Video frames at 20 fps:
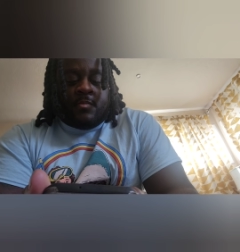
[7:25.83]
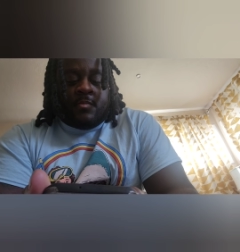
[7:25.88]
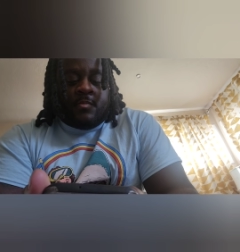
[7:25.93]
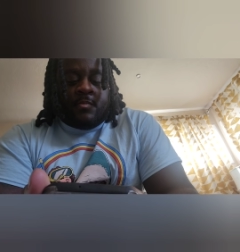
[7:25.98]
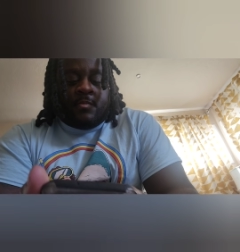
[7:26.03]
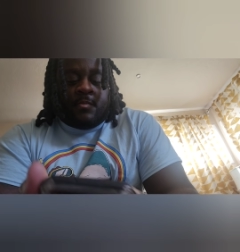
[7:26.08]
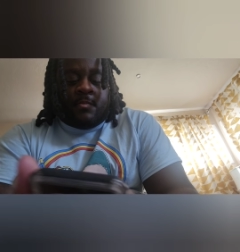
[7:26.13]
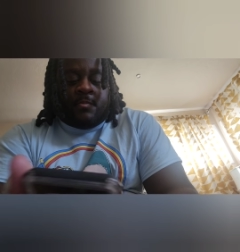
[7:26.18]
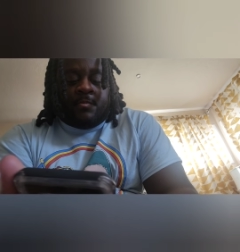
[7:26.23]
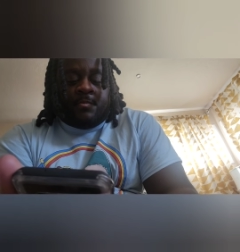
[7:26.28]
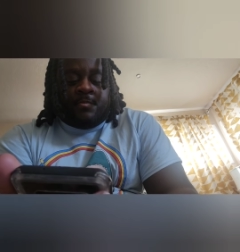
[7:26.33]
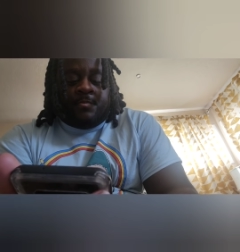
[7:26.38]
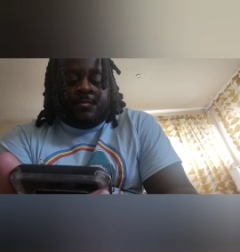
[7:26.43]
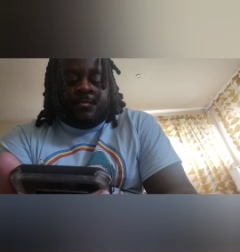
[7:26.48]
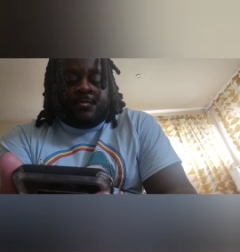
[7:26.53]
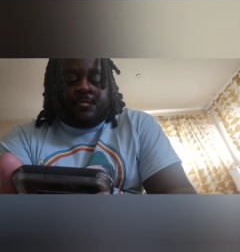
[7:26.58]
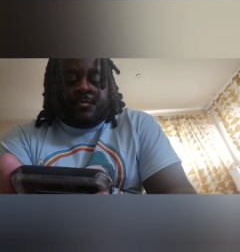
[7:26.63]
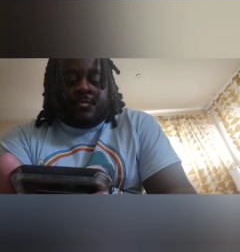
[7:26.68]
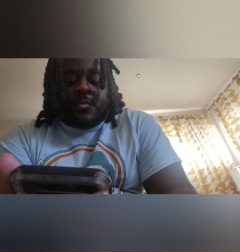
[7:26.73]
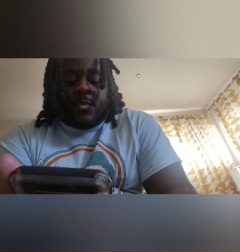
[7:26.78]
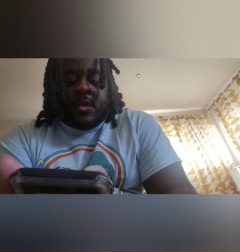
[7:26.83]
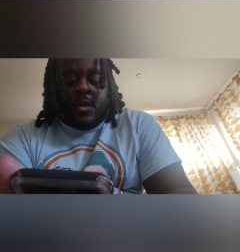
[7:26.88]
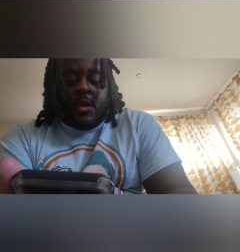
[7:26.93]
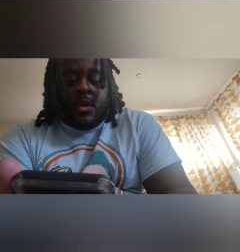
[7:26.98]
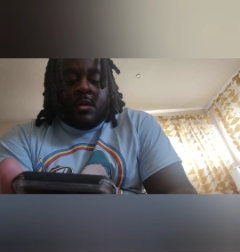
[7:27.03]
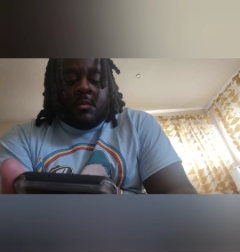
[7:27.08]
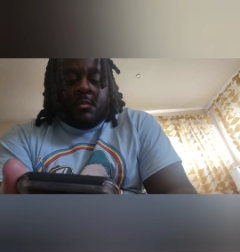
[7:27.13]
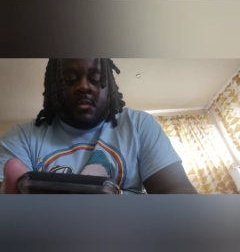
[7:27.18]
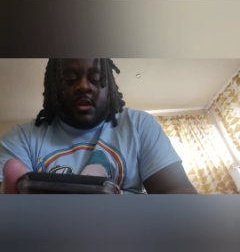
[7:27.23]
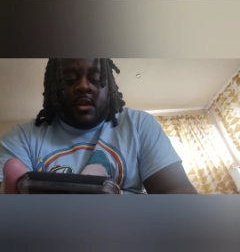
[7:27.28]
Hmm.
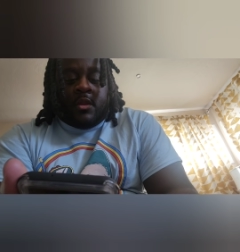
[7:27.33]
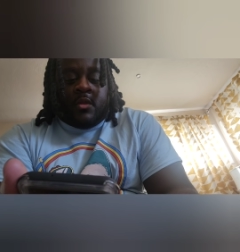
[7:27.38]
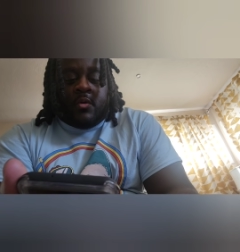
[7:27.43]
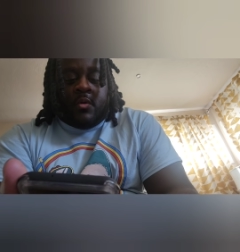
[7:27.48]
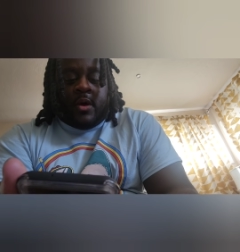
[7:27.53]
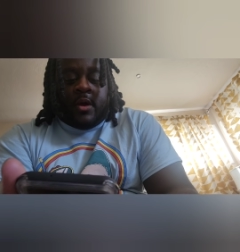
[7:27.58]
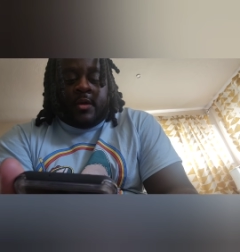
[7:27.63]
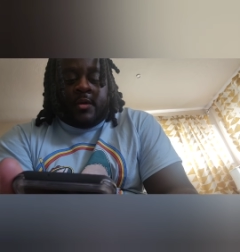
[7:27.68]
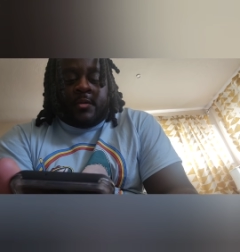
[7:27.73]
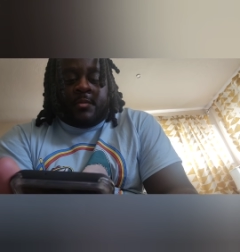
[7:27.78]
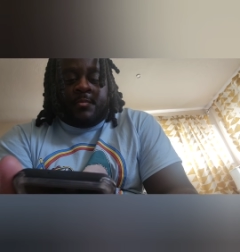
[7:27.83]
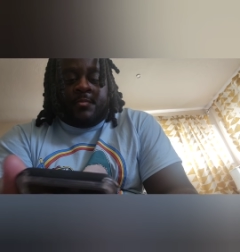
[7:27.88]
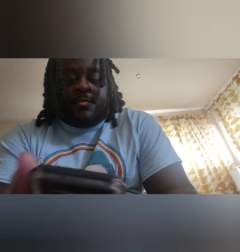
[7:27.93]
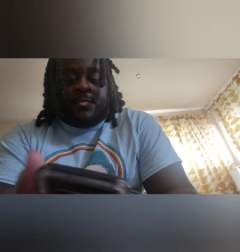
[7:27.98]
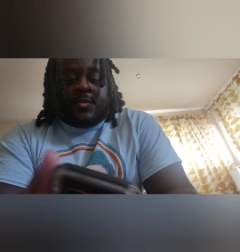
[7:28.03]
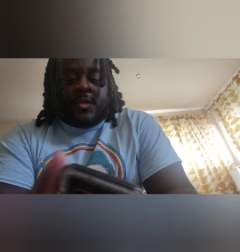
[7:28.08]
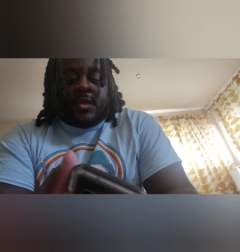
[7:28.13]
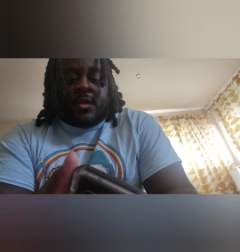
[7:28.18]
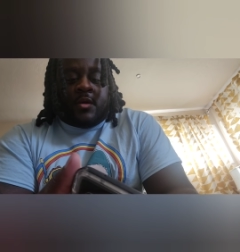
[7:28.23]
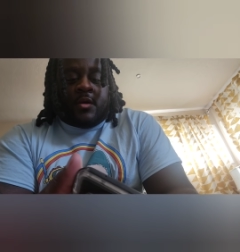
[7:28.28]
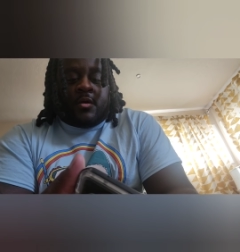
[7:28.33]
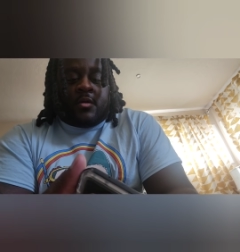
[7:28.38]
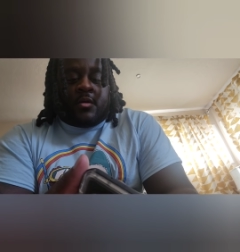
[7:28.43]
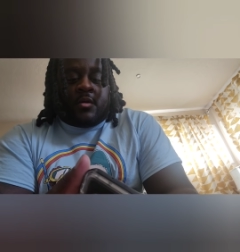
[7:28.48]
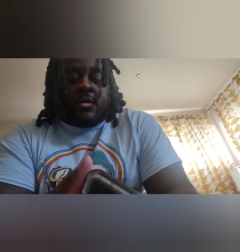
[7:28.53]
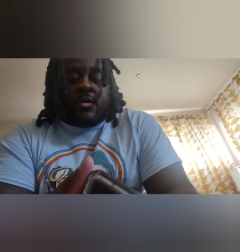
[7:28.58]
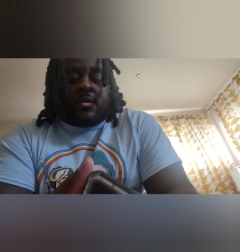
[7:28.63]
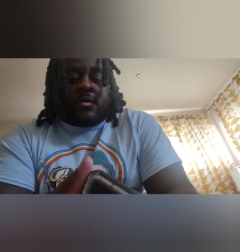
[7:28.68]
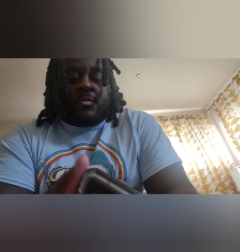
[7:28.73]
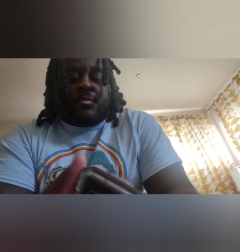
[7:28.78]
But either way, yeah, hold on,
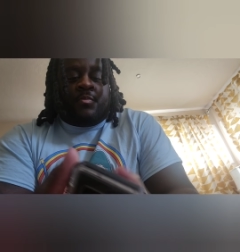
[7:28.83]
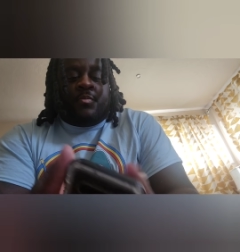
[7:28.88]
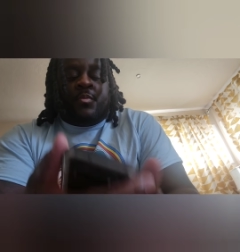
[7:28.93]
hold on.